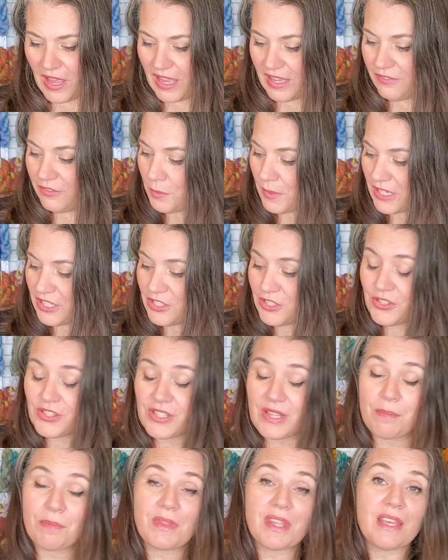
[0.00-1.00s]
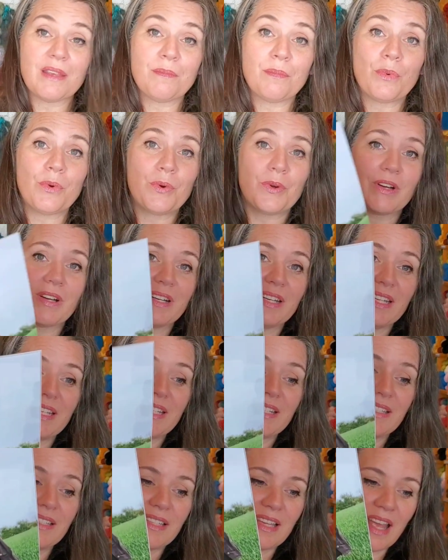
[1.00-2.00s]
If you want to do something more
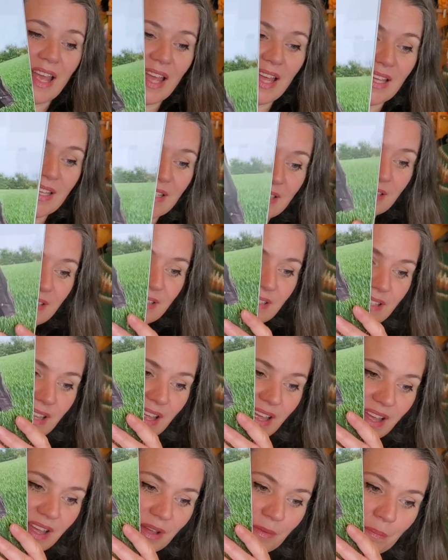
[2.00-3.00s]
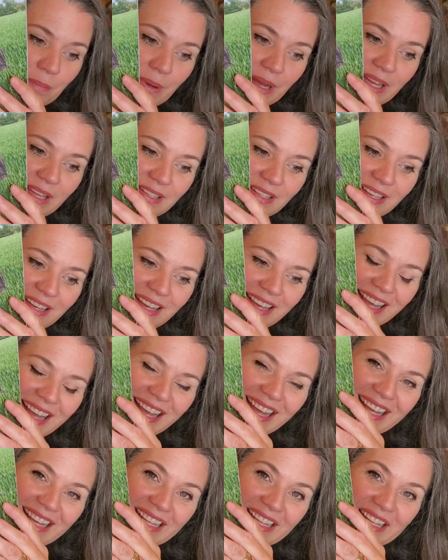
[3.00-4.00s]
intense, but
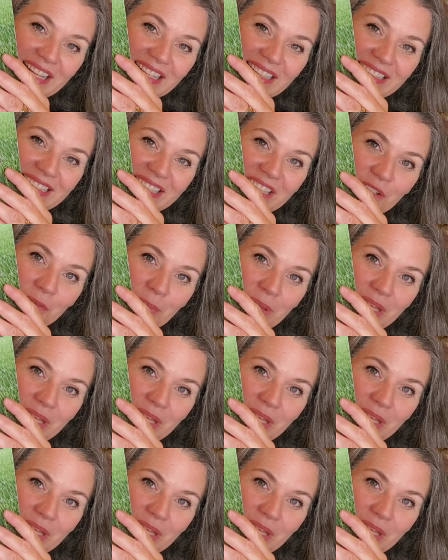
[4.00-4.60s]
a little